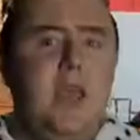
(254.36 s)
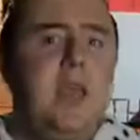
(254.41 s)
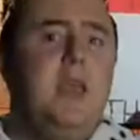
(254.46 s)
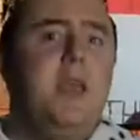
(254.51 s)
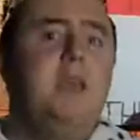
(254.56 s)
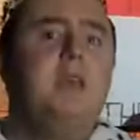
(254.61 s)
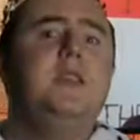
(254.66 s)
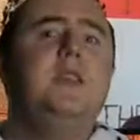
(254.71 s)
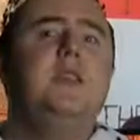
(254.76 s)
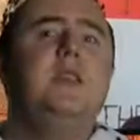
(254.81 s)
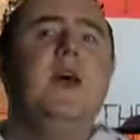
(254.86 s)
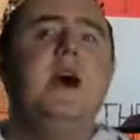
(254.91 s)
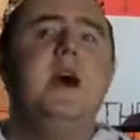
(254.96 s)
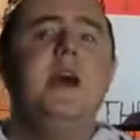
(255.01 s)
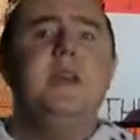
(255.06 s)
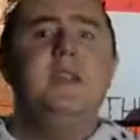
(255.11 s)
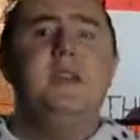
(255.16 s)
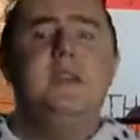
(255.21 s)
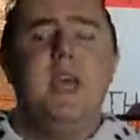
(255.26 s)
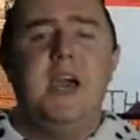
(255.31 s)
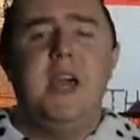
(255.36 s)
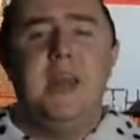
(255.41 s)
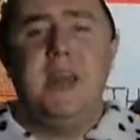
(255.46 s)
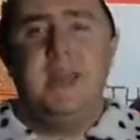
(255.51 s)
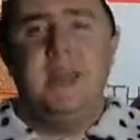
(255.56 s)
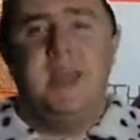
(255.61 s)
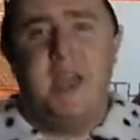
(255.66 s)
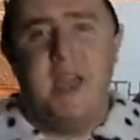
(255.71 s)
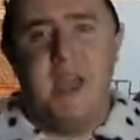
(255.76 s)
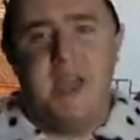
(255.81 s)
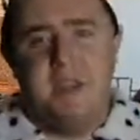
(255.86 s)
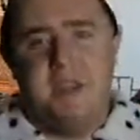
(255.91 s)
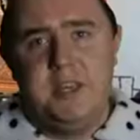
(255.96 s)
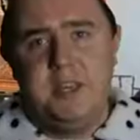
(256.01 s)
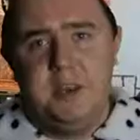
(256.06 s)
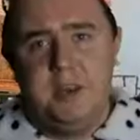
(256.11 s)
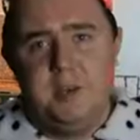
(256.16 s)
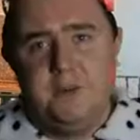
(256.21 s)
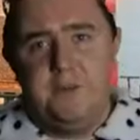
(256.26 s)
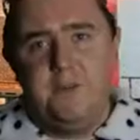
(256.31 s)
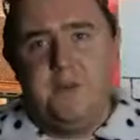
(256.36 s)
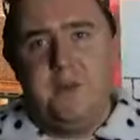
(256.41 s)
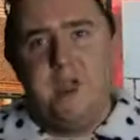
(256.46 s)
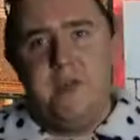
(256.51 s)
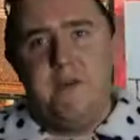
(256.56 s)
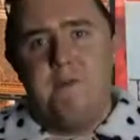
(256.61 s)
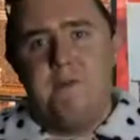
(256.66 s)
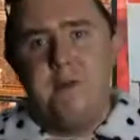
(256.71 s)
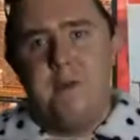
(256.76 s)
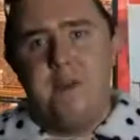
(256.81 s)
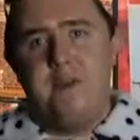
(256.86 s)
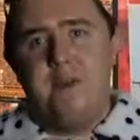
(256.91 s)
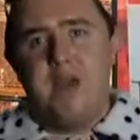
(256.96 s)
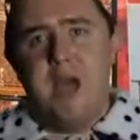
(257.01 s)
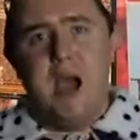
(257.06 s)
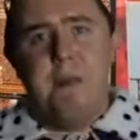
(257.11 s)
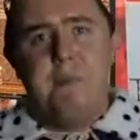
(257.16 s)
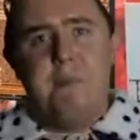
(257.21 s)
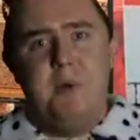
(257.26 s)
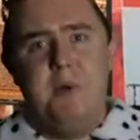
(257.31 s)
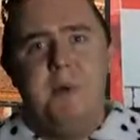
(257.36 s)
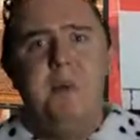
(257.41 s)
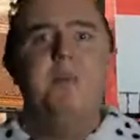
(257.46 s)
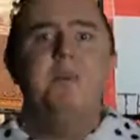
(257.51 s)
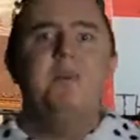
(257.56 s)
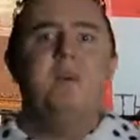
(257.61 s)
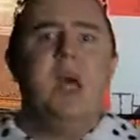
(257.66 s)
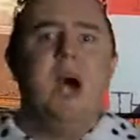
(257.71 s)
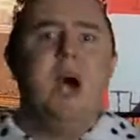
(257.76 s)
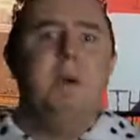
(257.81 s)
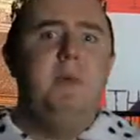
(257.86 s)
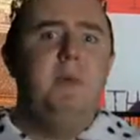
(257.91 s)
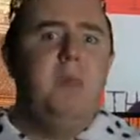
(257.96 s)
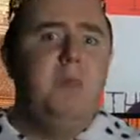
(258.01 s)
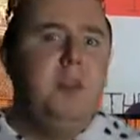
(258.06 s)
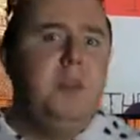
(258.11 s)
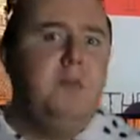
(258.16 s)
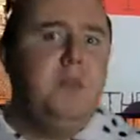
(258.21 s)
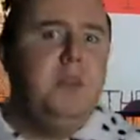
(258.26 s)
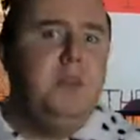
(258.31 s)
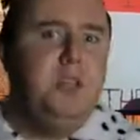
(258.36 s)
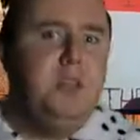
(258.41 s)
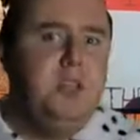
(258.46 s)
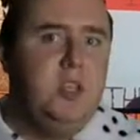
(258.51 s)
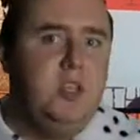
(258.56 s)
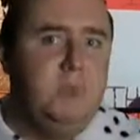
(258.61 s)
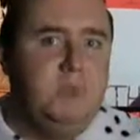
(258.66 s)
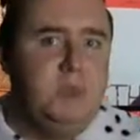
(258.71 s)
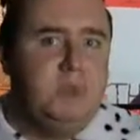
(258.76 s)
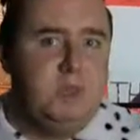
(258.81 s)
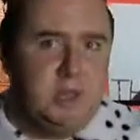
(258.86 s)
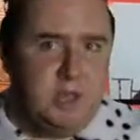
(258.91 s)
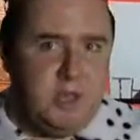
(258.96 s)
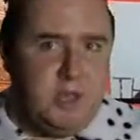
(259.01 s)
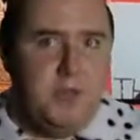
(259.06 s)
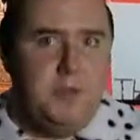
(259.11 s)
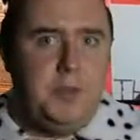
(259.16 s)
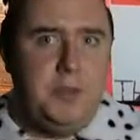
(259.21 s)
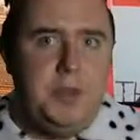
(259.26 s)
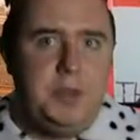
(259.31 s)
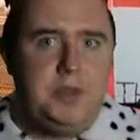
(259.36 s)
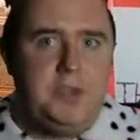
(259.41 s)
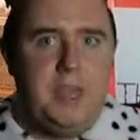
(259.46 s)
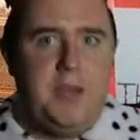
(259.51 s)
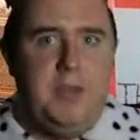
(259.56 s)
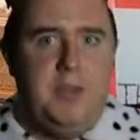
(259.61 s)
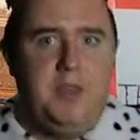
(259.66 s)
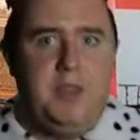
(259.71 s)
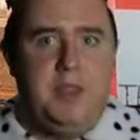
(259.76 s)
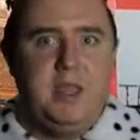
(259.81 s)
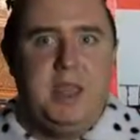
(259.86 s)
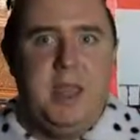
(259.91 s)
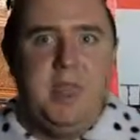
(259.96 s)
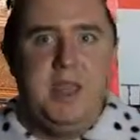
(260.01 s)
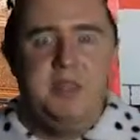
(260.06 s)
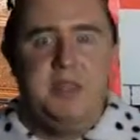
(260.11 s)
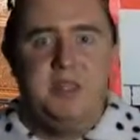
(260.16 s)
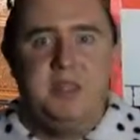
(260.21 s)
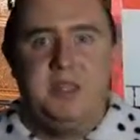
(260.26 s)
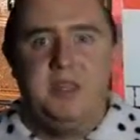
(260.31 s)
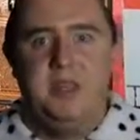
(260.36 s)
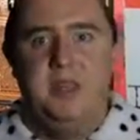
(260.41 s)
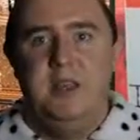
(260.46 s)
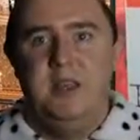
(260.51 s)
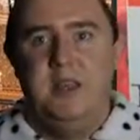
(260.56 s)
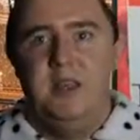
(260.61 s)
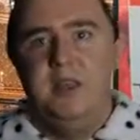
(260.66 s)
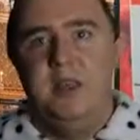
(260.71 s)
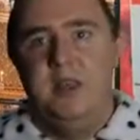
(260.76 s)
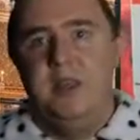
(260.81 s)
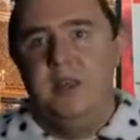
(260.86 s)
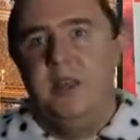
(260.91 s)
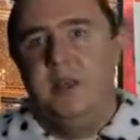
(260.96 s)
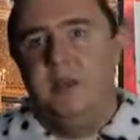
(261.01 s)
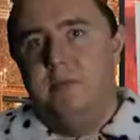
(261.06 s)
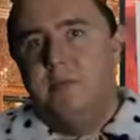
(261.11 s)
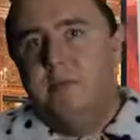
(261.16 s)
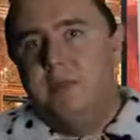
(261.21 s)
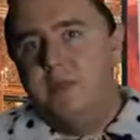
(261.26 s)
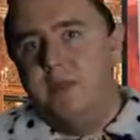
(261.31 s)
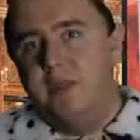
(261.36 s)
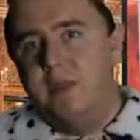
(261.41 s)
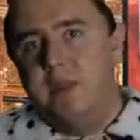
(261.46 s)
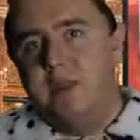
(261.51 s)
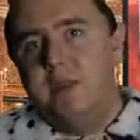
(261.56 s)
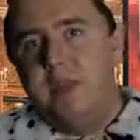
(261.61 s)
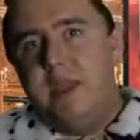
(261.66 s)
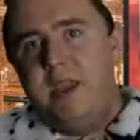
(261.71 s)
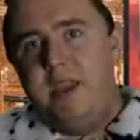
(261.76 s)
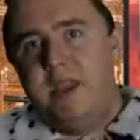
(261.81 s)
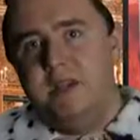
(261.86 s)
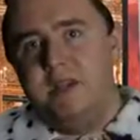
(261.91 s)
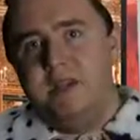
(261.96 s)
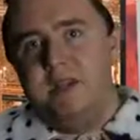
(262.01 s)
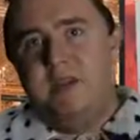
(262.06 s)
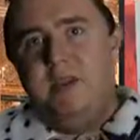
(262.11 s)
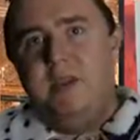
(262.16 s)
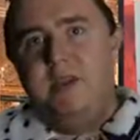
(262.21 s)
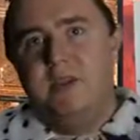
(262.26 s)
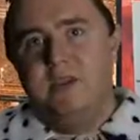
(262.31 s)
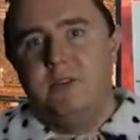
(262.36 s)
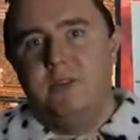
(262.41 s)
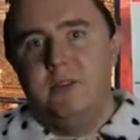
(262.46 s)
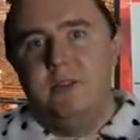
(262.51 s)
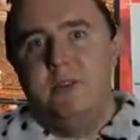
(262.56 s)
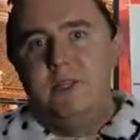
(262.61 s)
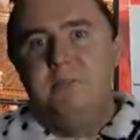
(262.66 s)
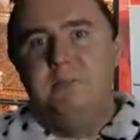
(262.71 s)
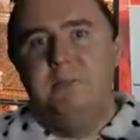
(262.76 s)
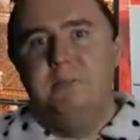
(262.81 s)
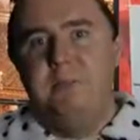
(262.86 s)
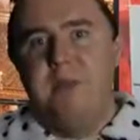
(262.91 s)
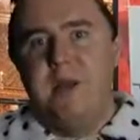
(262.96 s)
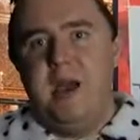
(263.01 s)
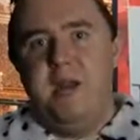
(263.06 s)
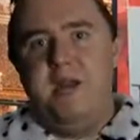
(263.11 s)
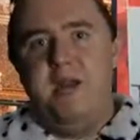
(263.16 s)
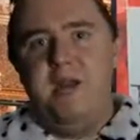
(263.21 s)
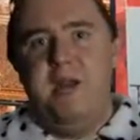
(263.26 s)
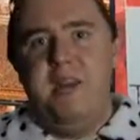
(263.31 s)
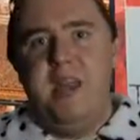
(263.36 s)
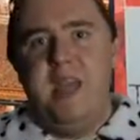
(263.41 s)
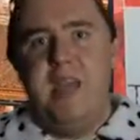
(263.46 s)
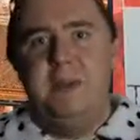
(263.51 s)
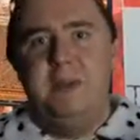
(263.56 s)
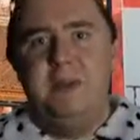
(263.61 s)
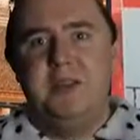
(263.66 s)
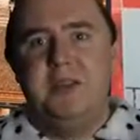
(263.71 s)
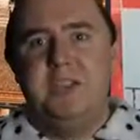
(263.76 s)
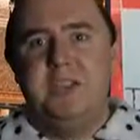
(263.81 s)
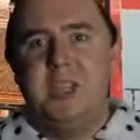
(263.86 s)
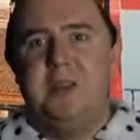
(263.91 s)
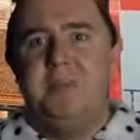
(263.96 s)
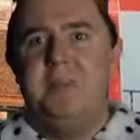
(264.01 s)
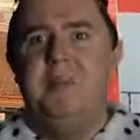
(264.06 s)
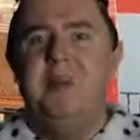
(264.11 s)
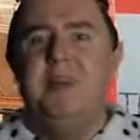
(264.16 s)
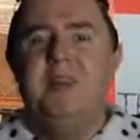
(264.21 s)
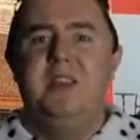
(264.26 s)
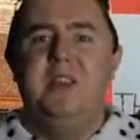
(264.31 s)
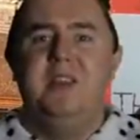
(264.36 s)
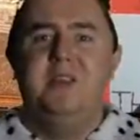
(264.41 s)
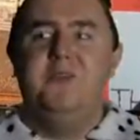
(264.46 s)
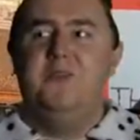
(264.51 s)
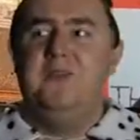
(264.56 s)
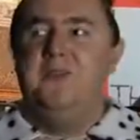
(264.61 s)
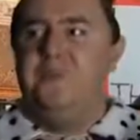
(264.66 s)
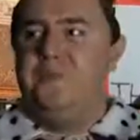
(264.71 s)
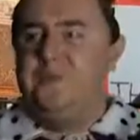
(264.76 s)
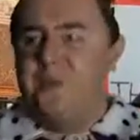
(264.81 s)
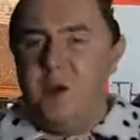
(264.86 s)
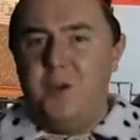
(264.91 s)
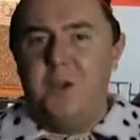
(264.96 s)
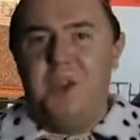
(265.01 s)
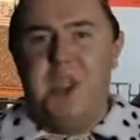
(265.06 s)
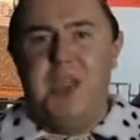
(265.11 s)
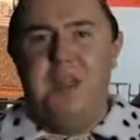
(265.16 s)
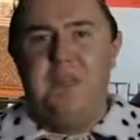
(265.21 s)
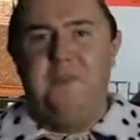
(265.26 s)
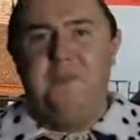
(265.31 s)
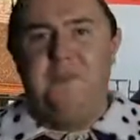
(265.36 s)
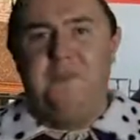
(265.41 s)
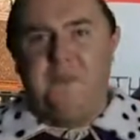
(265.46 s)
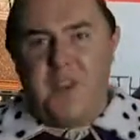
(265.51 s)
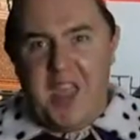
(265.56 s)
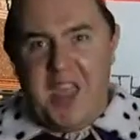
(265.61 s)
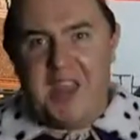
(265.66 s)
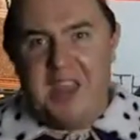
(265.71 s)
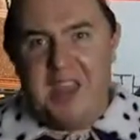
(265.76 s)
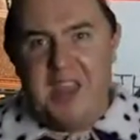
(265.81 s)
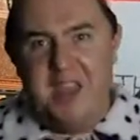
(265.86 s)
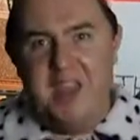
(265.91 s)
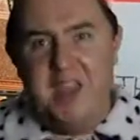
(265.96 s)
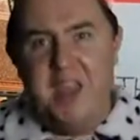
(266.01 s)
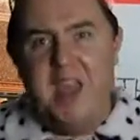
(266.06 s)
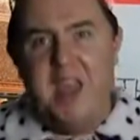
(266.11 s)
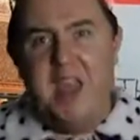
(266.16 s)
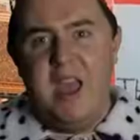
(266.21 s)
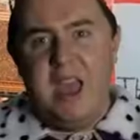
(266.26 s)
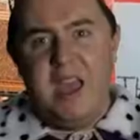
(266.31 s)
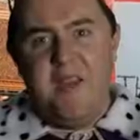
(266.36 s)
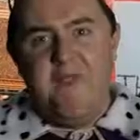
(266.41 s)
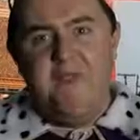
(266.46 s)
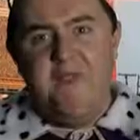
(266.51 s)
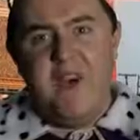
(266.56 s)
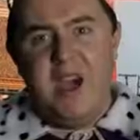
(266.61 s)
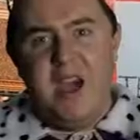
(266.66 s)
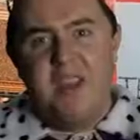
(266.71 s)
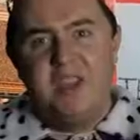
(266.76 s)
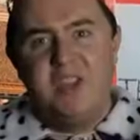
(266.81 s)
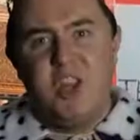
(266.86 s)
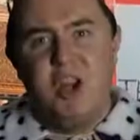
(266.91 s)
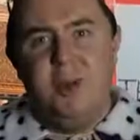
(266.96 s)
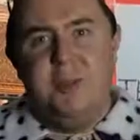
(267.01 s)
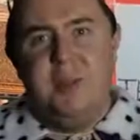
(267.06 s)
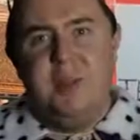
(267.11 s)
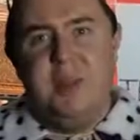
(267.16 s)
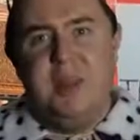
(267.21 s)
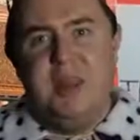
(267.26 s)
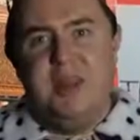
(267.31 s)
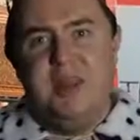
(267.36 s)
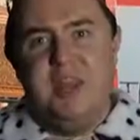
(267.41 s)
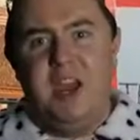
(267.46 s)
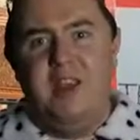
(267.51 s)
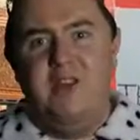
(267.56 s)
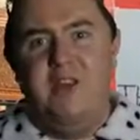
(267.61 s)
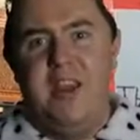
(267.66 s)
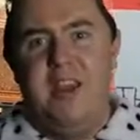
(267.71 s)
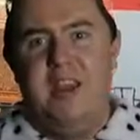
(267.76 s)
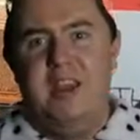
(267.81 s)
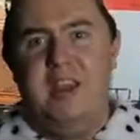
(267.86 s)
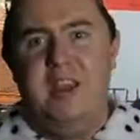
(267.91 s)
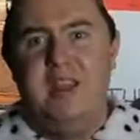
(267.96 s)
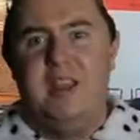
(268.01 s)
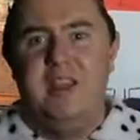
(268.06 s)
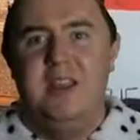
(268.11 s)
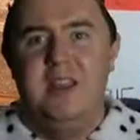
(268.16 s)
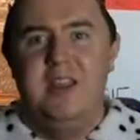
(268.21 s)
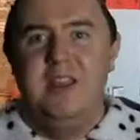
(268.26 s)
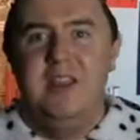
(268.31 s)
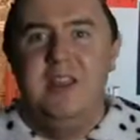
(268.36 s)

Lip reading: Take a sign dedicated to your favourite WWE superstar, they tell the kids. But the kids can't spell a name as simple as fucking Finn, F-I-double-N correctly.